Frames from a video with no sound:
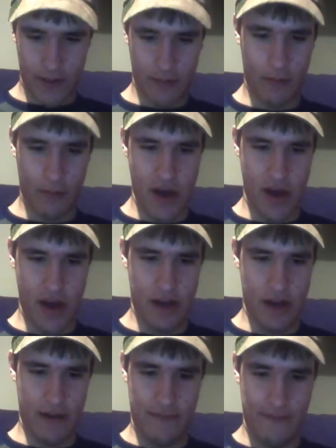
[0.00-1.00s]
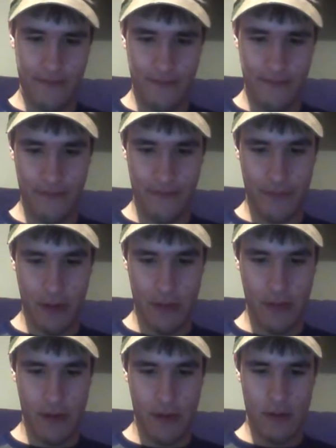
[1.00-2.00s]
But
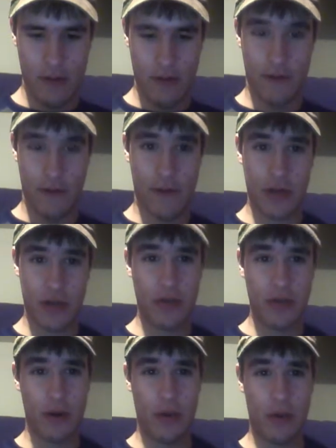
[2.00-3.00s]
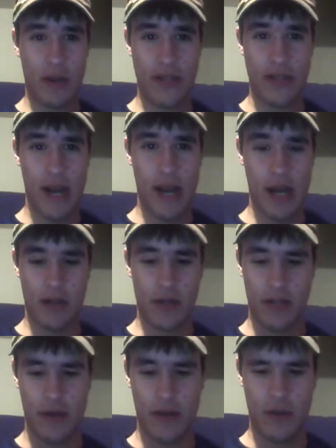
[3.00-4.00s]
the first two are the ones that I
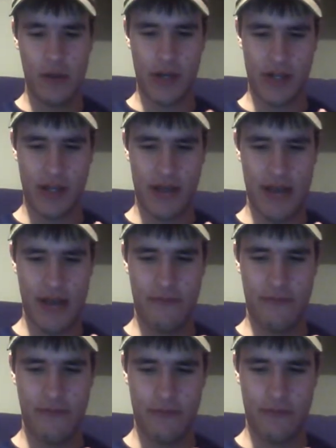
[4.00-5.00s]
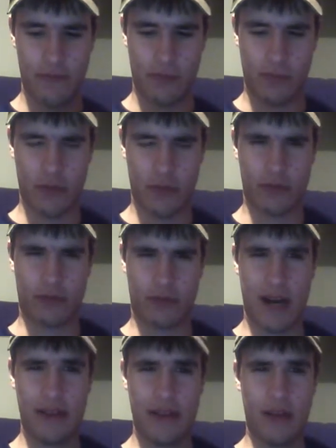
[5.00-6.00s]
usually do, because I
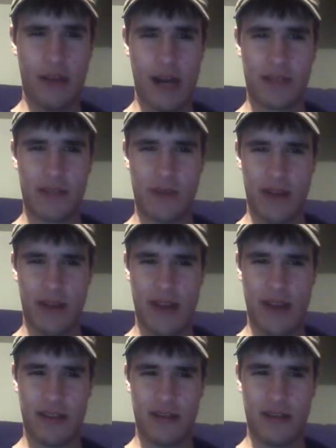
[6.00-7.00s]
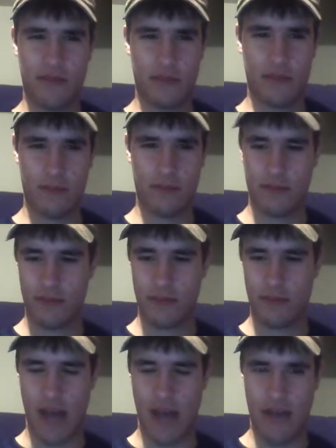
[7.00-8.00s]
tried the last one, and
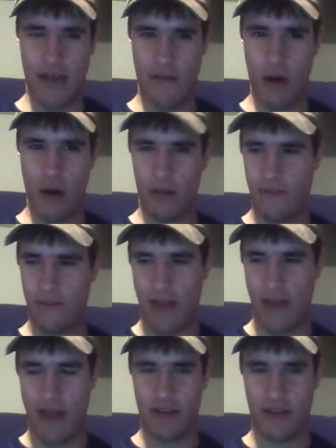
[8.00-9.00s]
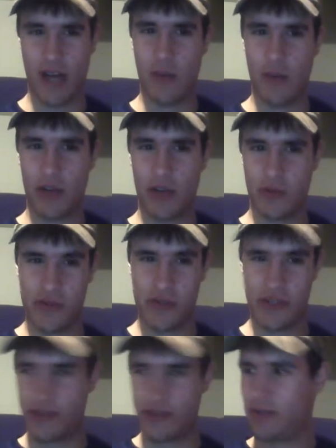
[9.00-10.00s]
that all I've accomplished was
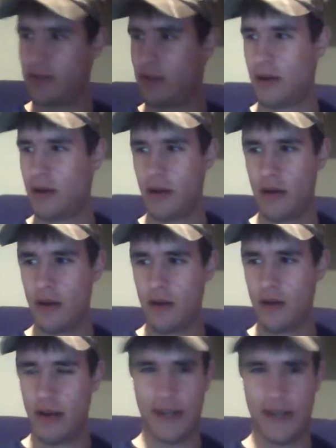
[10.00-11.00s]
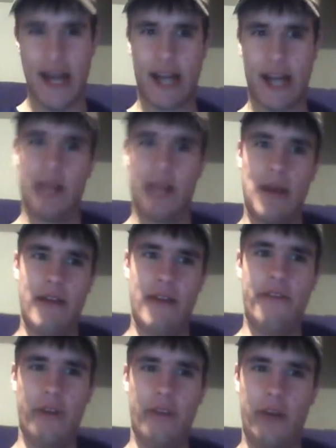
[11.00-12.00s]
just attacking my
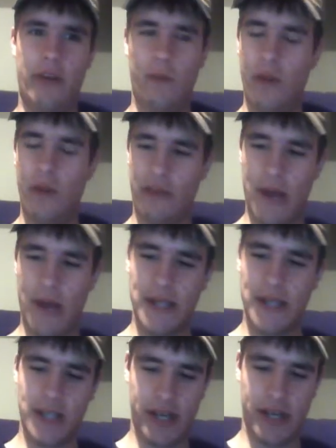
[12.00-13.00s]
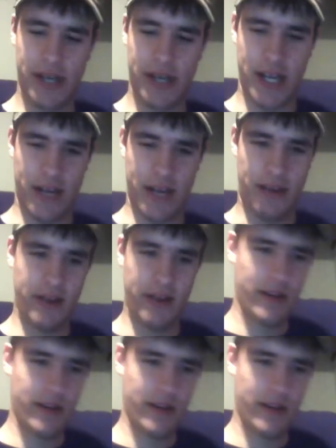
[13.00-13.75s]
foot with my tin, and